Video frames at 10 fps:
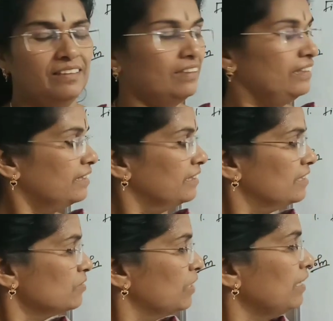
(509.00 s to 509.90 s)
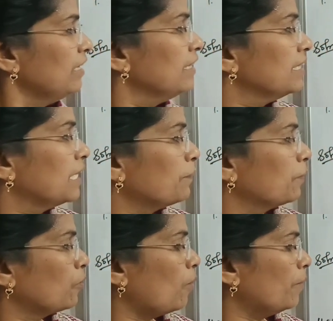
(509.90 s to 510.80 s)
Clear this one? Here
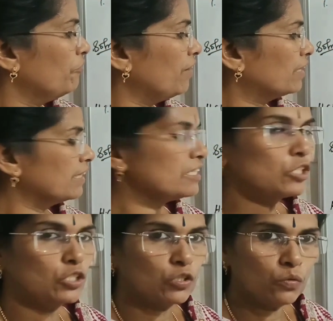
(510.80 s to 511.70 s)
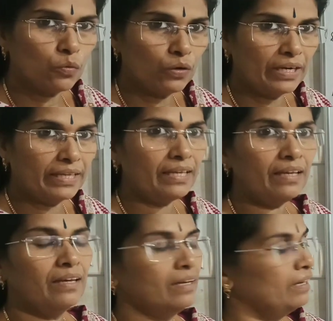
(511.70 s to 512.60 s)
common factor is 2 only
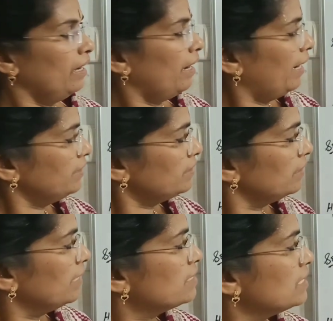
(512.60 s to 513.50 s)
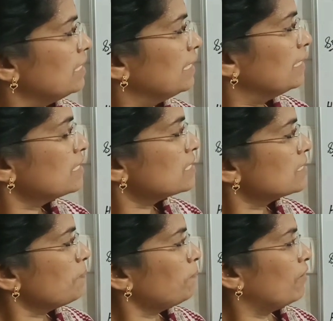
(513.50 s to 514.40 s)
and its least
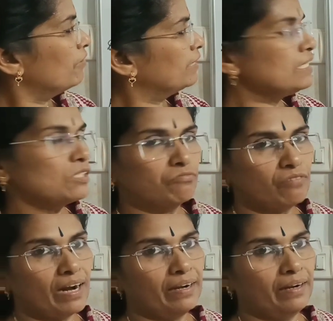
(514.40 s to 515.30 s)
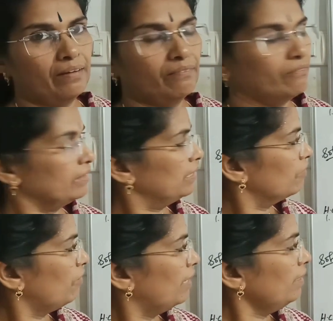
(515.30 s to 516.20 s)
power is 1.
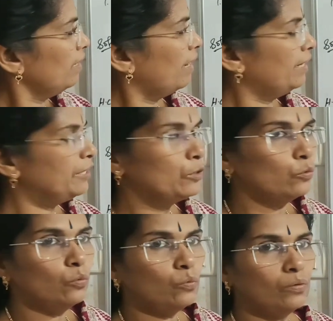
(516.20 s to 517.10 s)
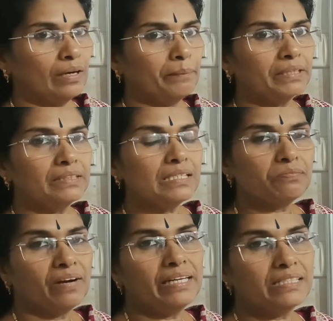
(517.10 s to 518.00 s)
Here 1 and 2. Among
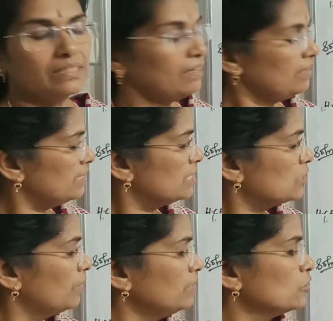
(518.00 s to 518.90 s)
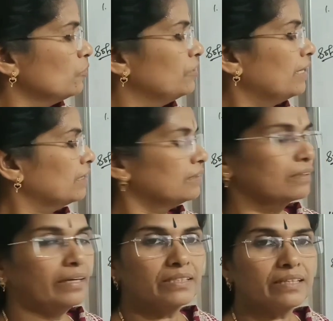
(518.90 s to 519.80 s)
this 1 is the least one. So we are
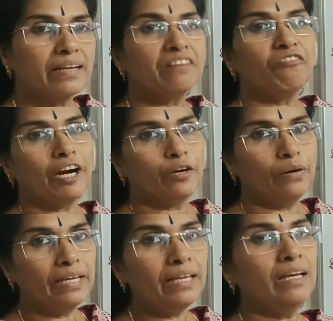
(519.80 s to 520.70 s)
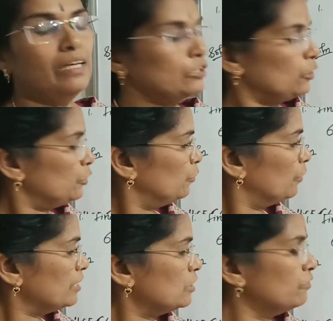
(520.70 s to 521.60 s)
considering 1 only. So 2
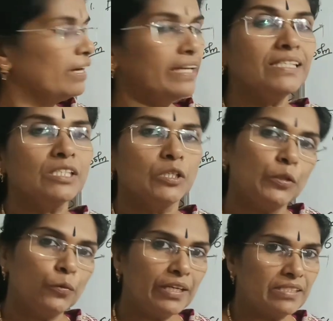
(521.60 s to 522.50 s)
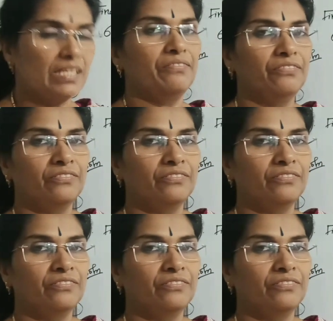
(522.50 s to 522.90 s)
raised to 1 is 2 itself.